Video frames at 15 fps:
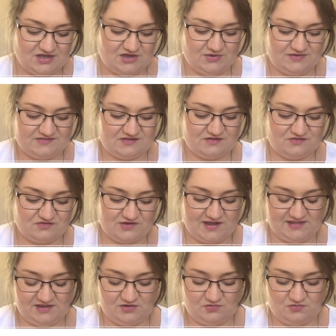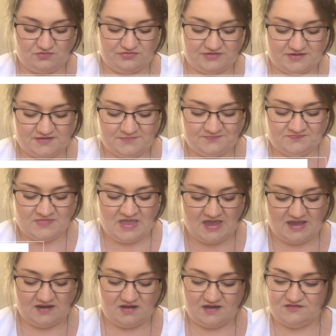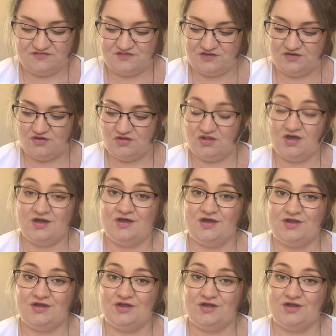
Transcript: who is an Australian author, and I feel